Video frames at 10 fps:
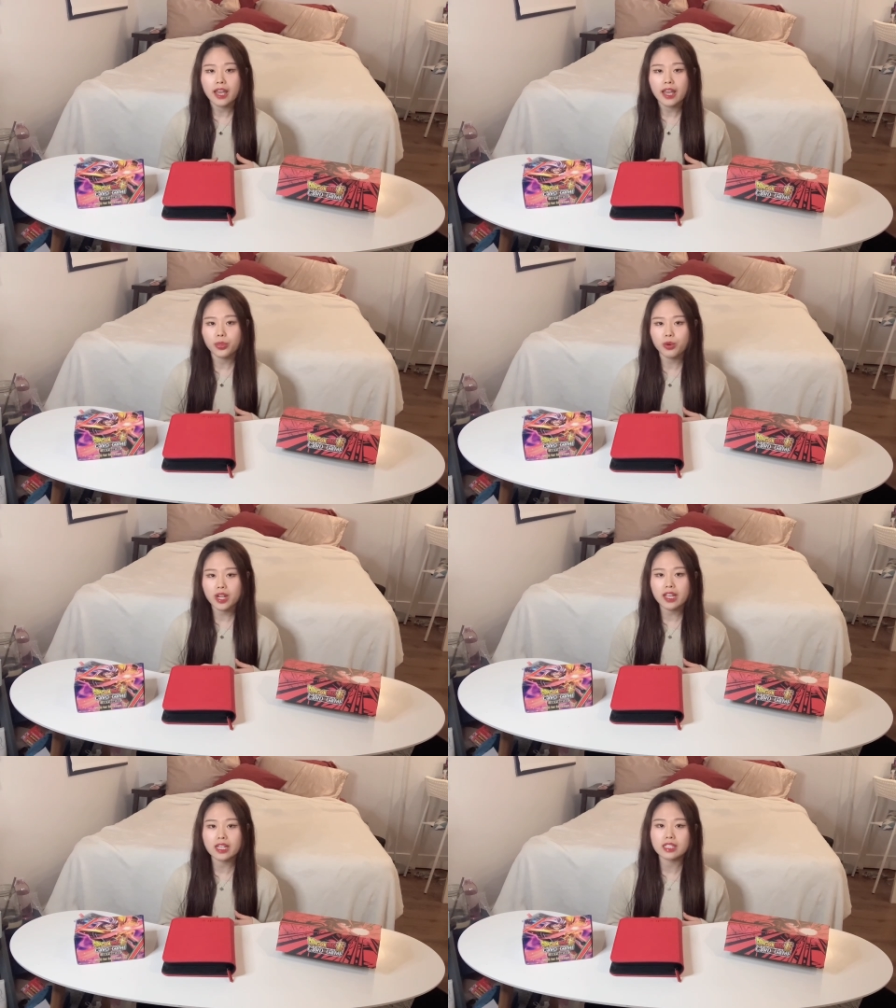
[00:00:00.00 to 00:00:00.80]
and
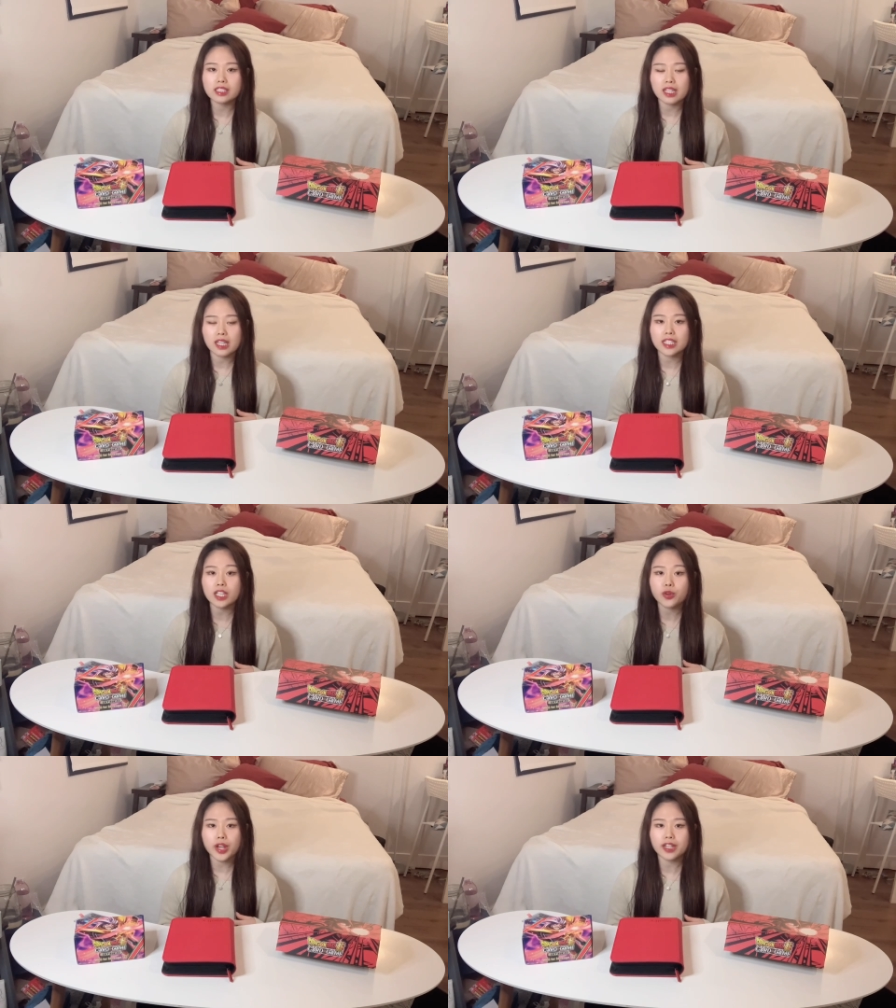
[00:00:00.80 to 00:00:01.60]
three is
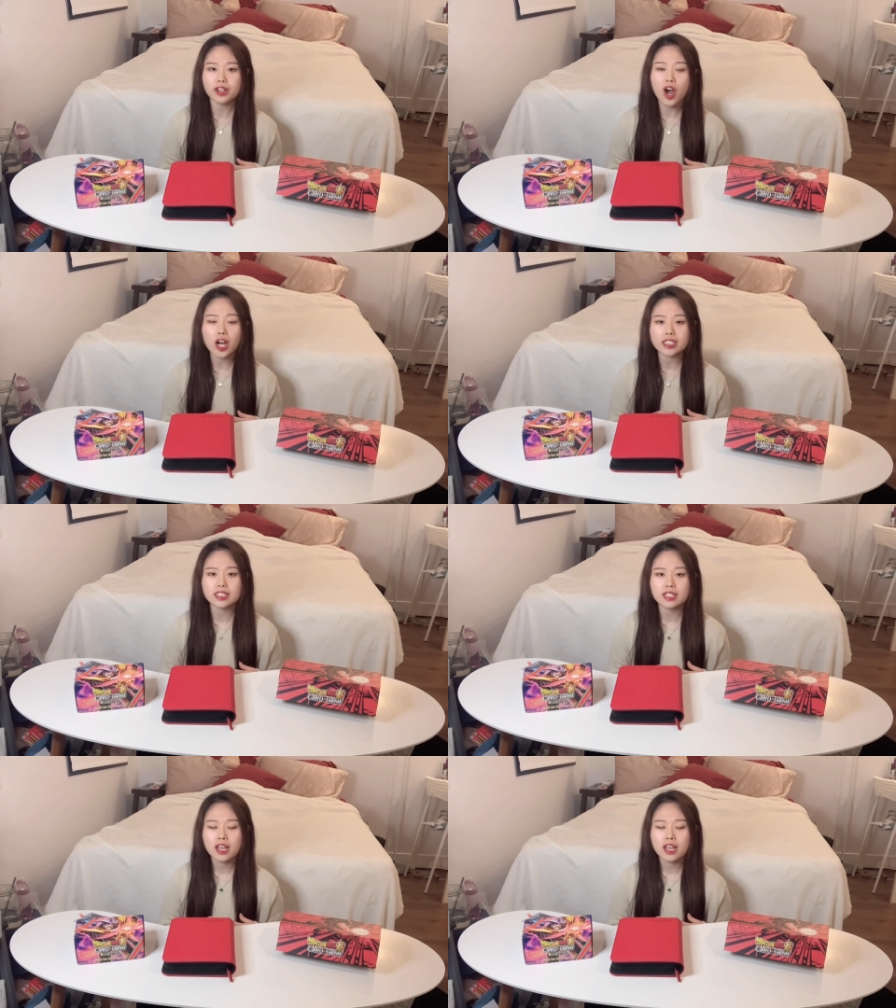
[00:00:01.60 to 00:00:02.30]
collecting graded cards.